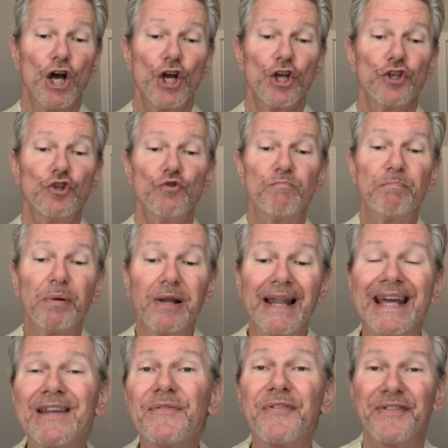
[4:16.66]
You
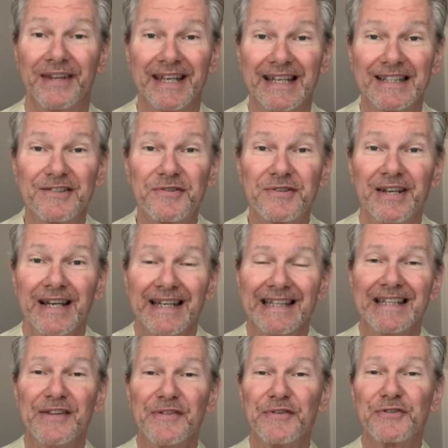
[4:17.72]
plant things
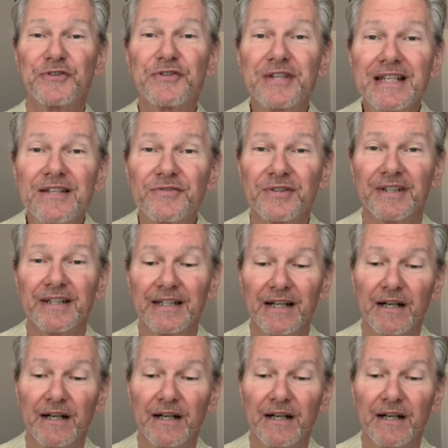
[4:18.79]
in the season